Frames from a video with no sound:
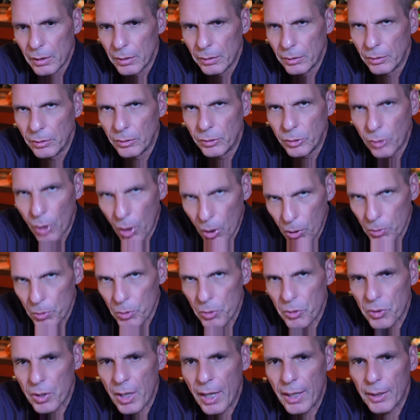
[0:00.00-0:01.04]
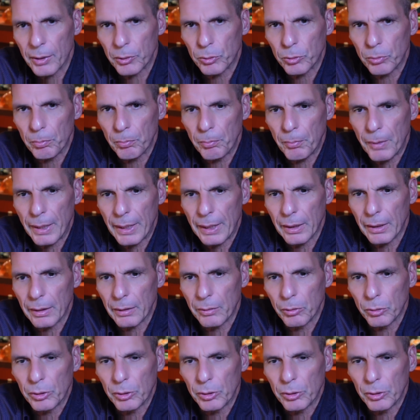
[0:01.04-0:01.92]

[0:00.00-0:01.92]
knows how to make,